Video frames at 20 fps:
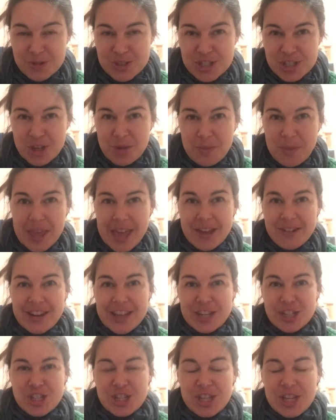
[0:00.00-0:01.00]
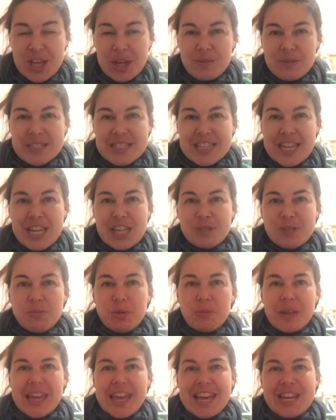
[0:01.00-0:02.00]
which is coming out next year with Sage
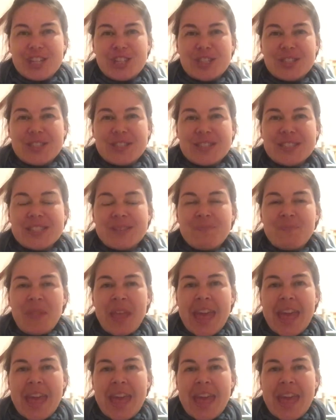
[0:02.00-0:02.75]
Publications.